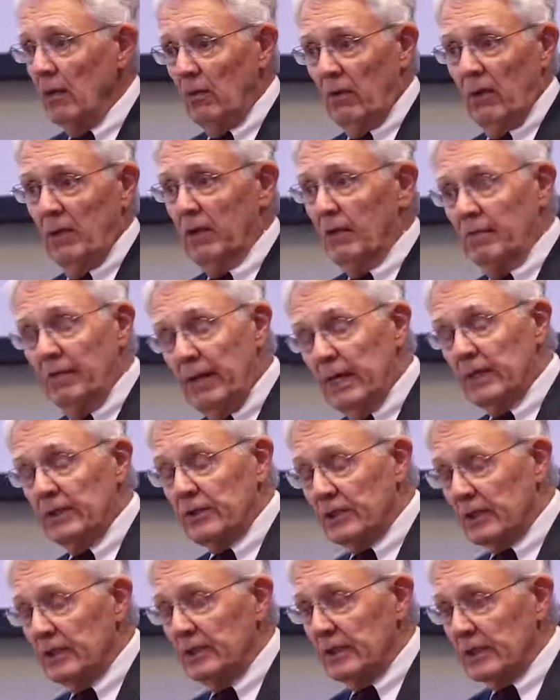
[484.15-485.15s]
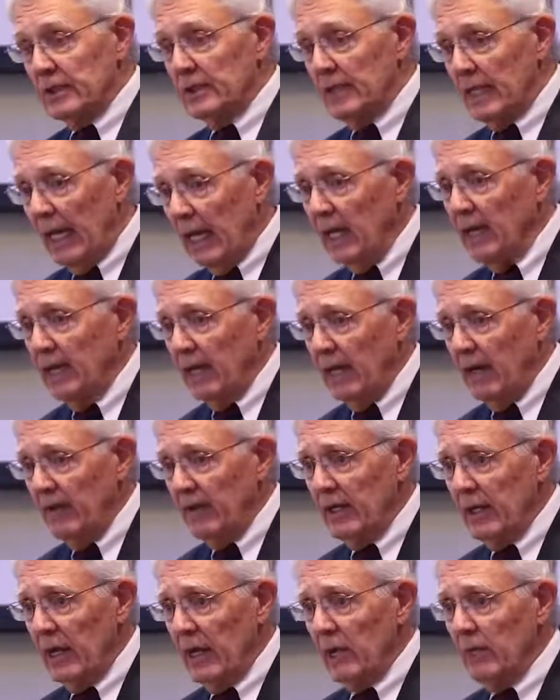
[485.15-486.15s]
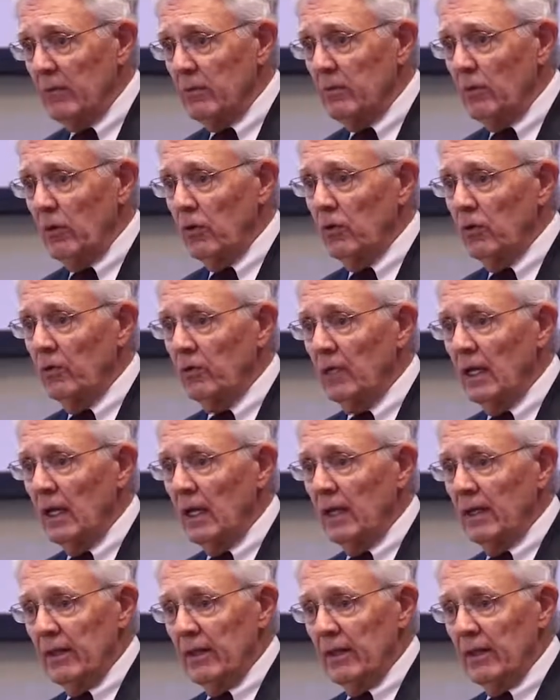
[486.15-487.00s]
where the patient just had to have the eye removed.